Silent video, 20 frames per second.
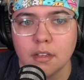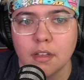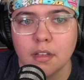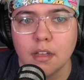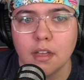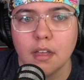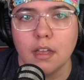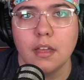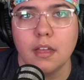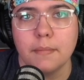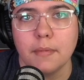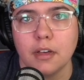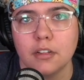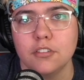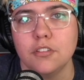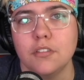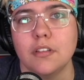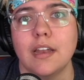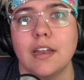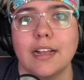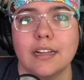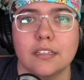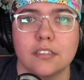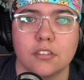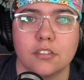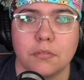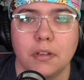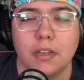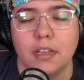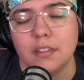I'll do the next
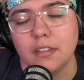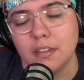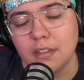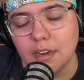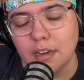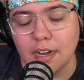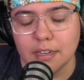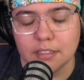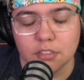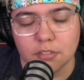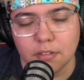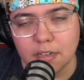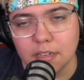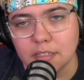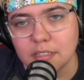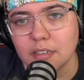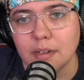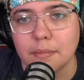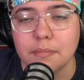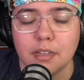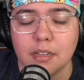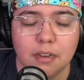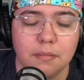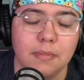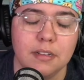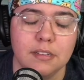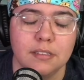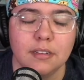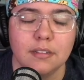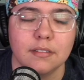3 and then the next 3 until I'm done,
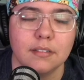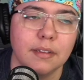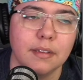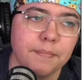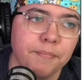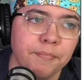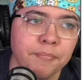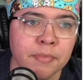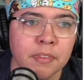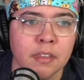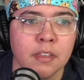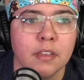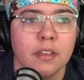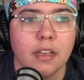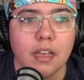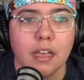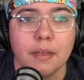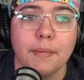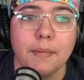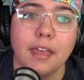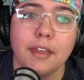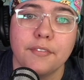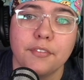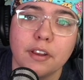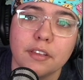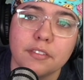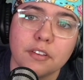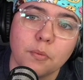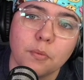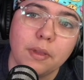basically. Every
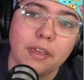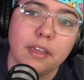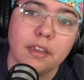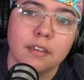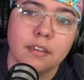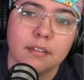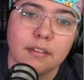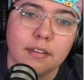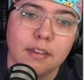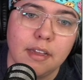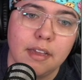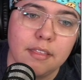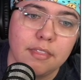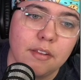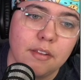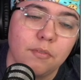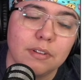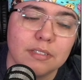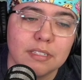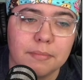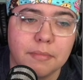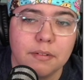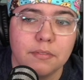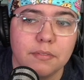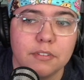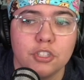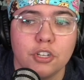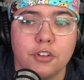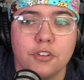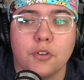other week. And then once I'm done with
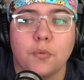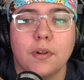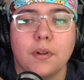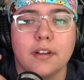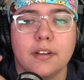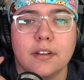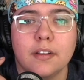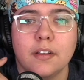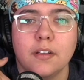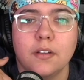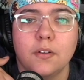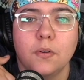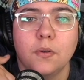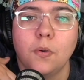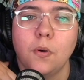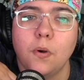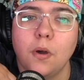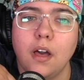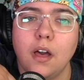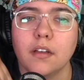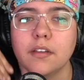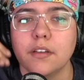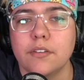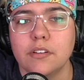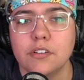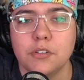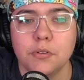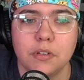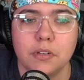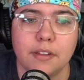Show Your Work, I'll go on
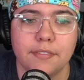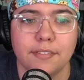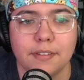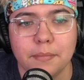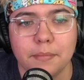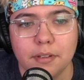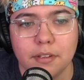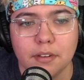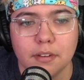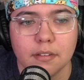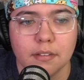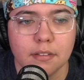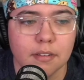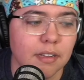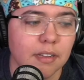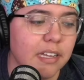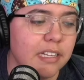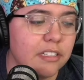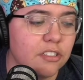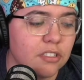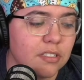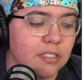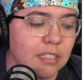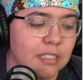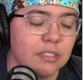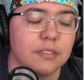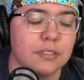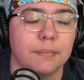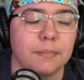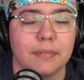to a different book. It's
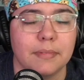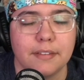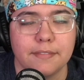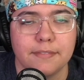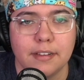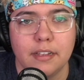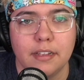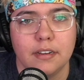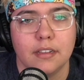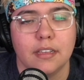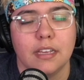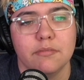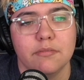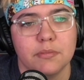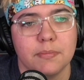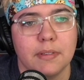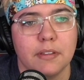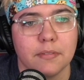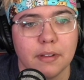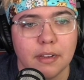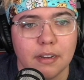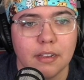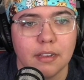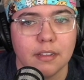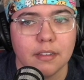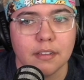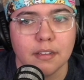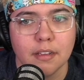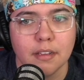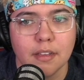something fun, keeps me
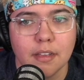reading.